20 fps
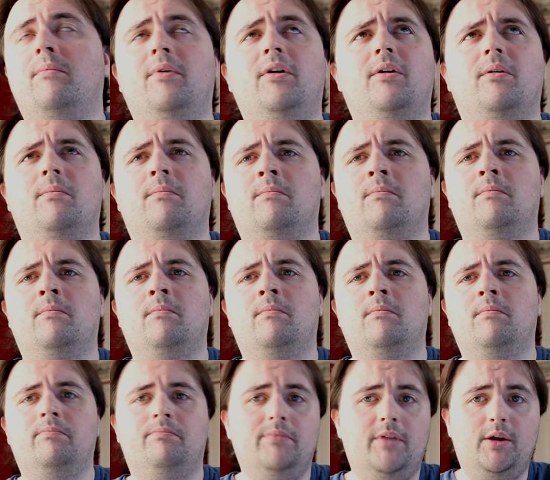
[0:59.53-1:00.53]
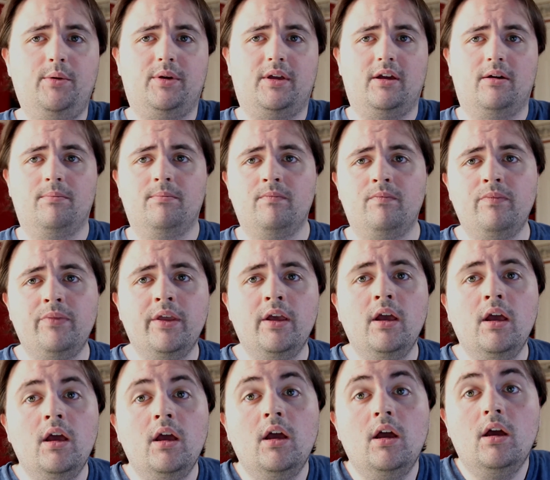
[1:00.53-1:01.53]
Oh, there we go.
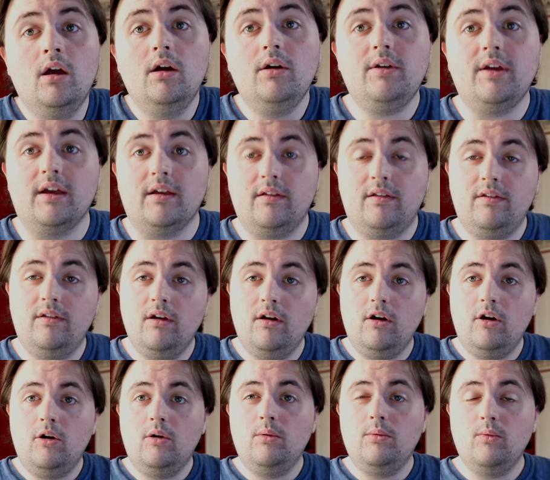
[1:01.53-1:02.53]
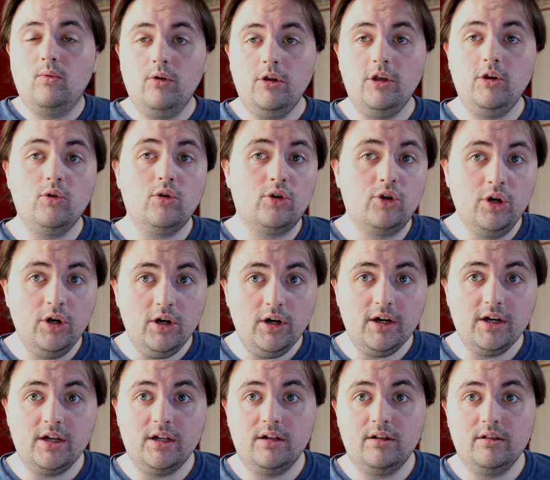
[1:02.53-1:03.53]
Okay, so you
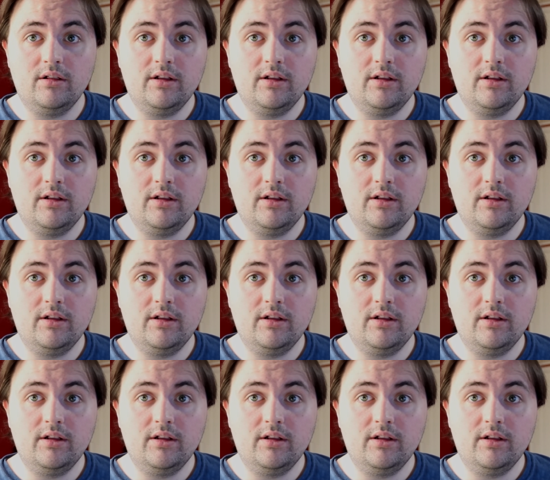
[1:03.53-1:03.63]
could